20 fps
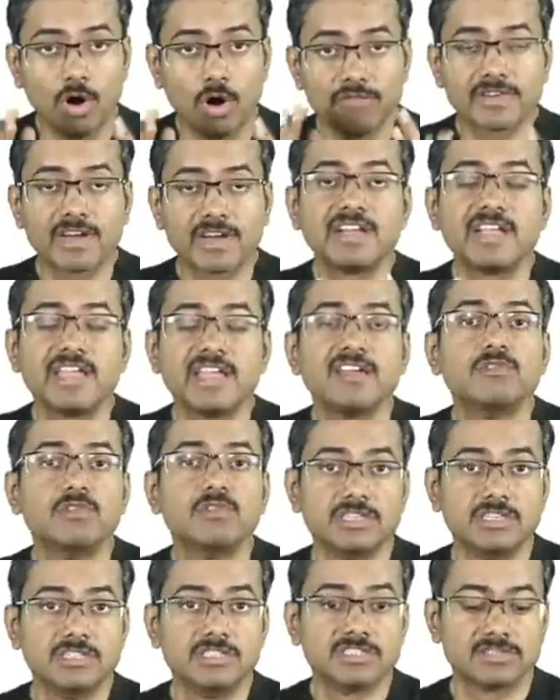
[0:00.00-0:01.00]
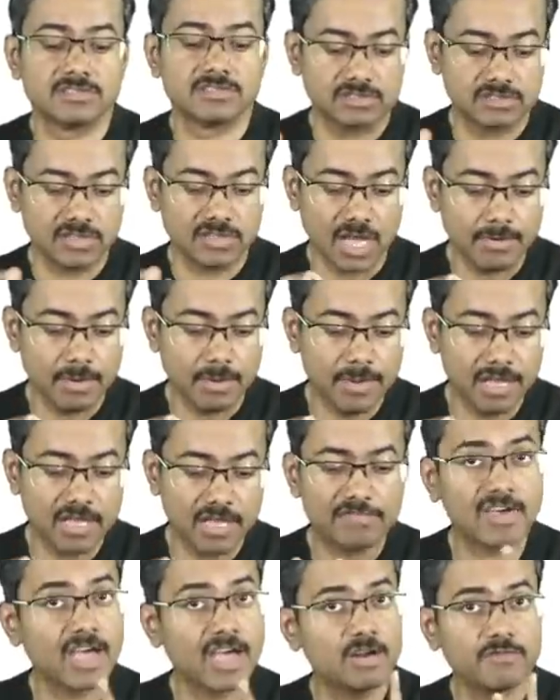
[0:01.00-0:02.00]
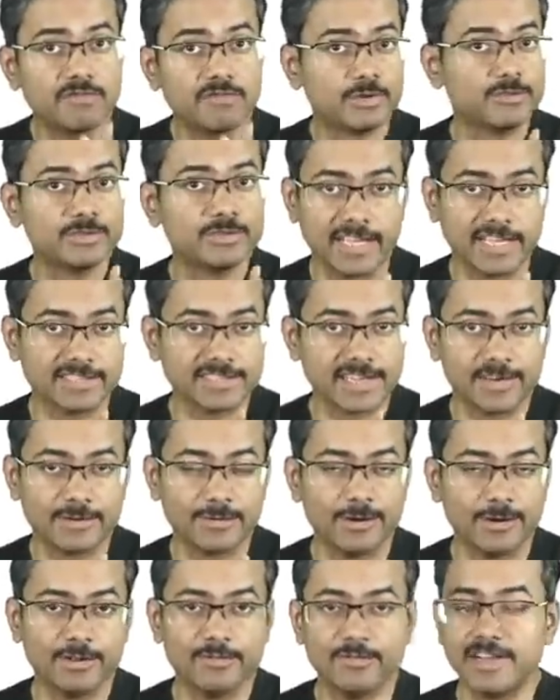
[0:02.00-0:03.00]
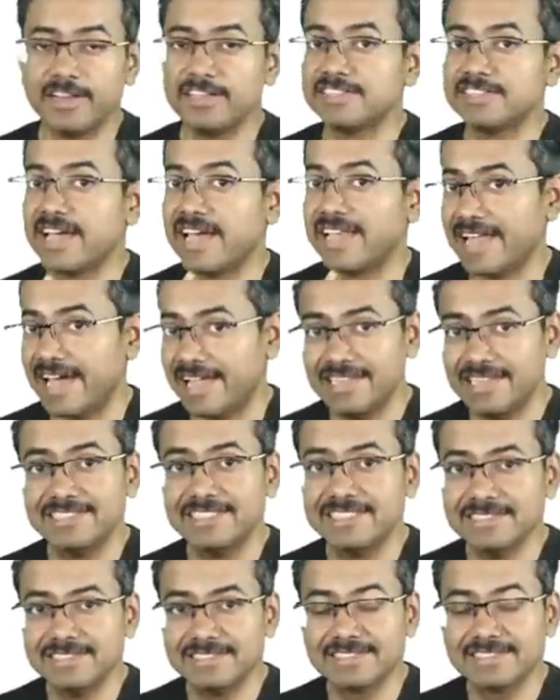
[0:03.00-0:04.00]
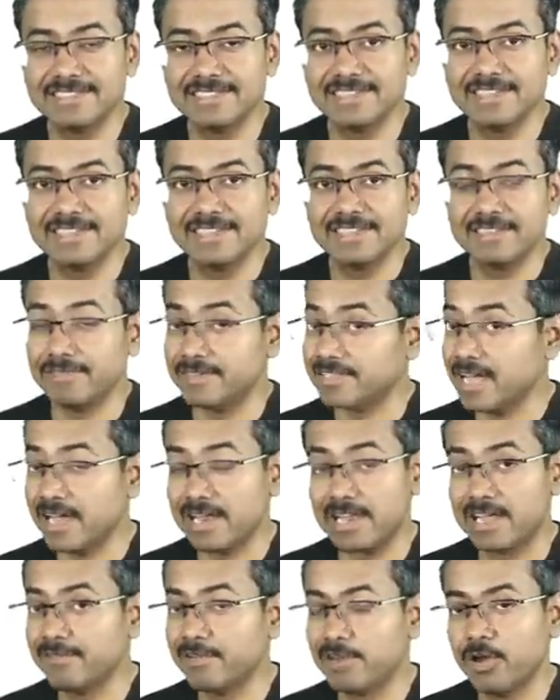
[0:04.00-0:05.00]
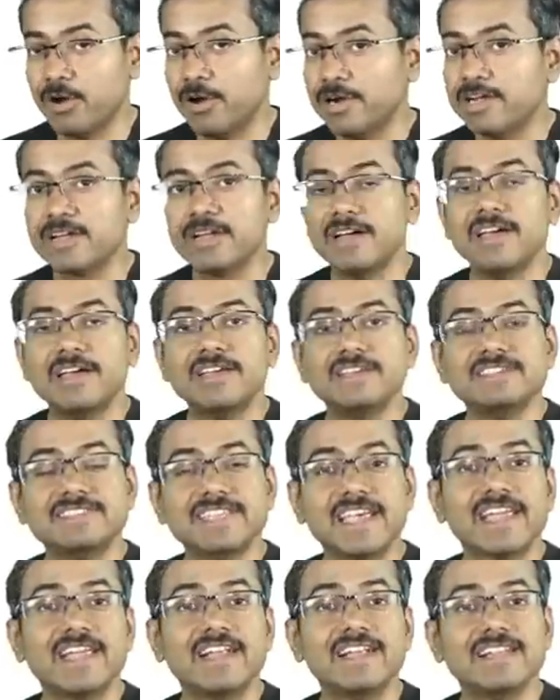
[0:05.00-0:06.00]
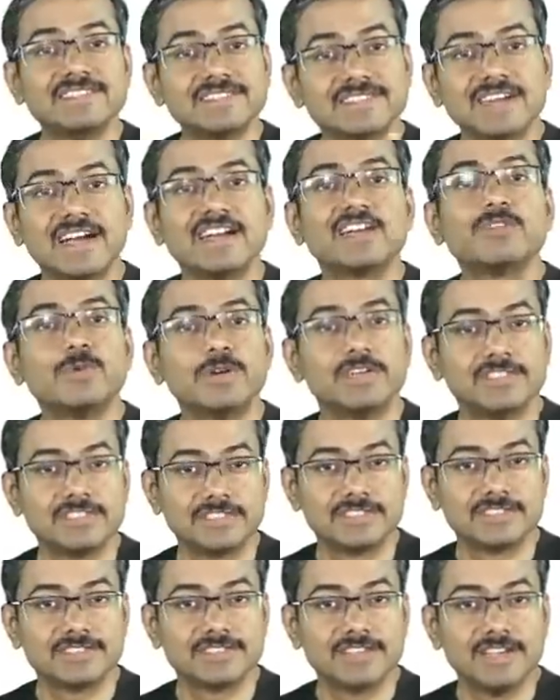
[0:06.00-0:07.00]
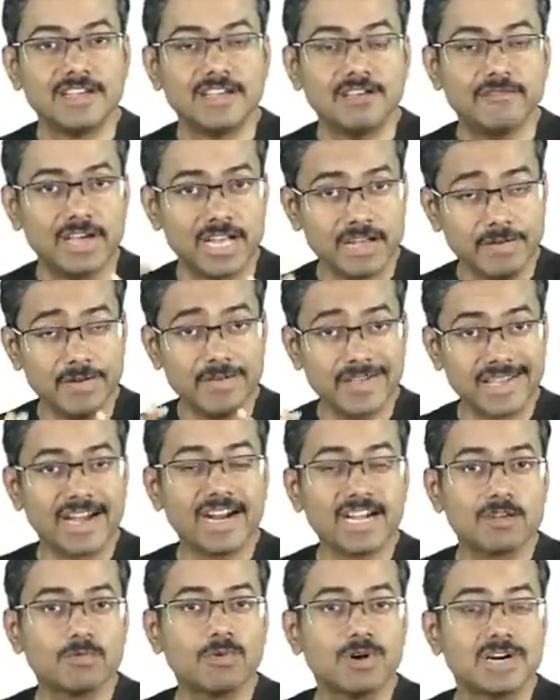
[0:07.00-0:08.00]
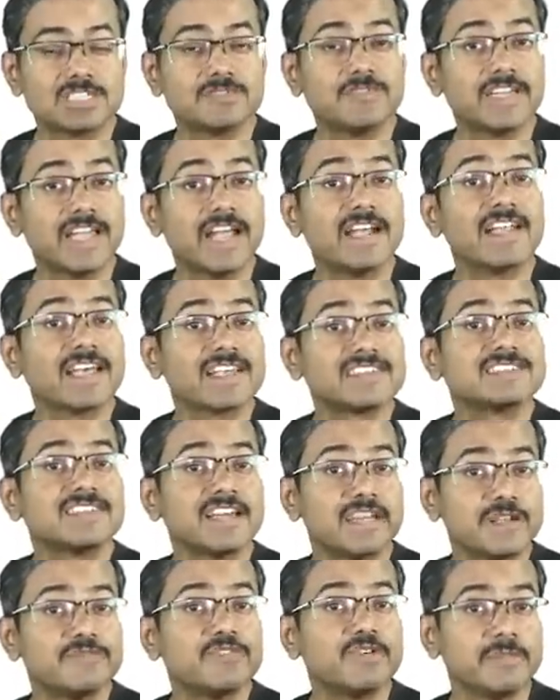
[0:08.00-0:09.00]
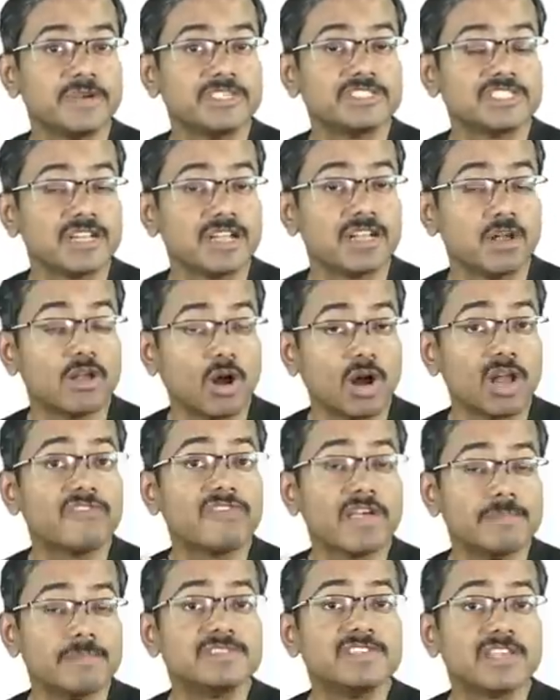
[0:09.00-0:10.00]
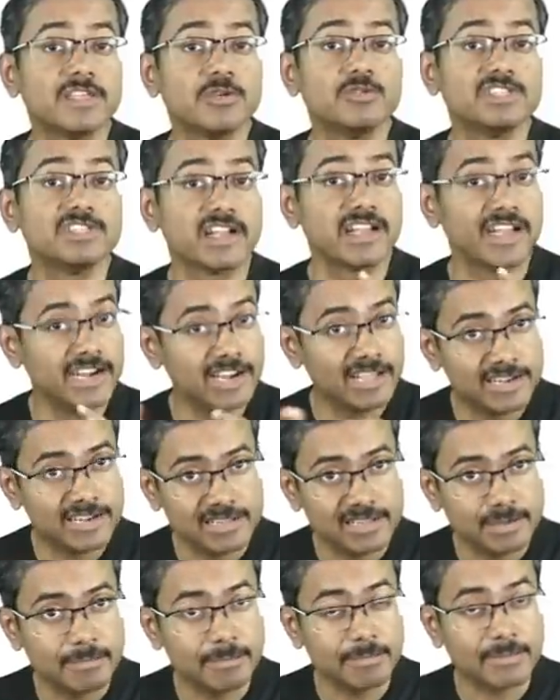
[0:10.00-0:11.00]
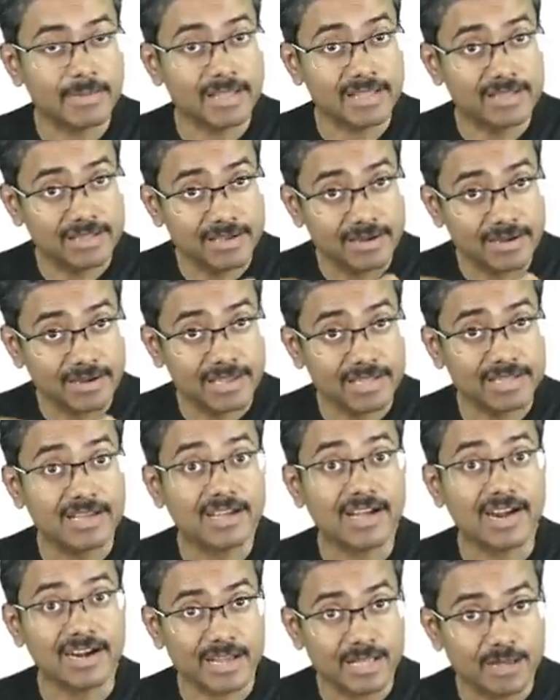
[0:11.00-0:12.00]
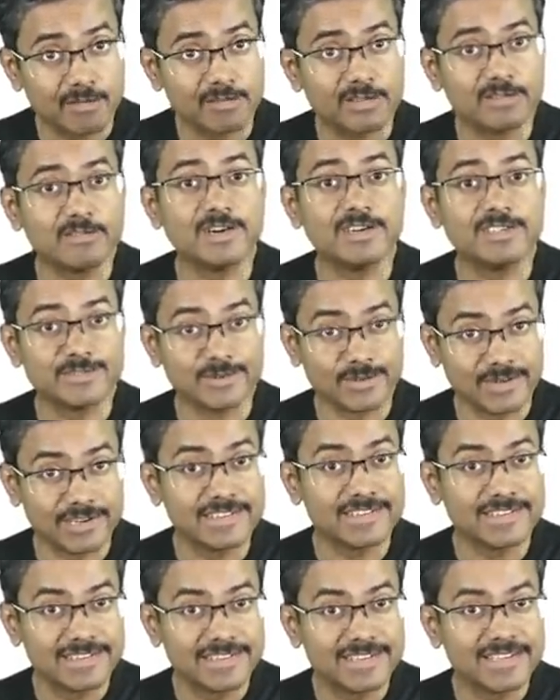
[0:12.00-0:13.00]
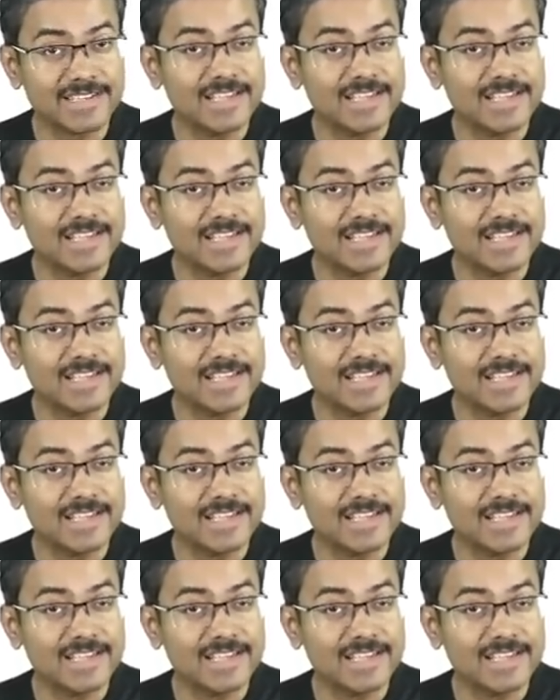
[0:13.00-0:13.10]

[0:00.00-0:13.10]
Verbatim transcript: of cutting words. So I'm a big fan of two things I told you. One is analogies, which I'll give a lot. Second is cut words. Whenever we cut words, we get extra information, and a lot of M C Qs are hidden in the in the in the cutting of the words only.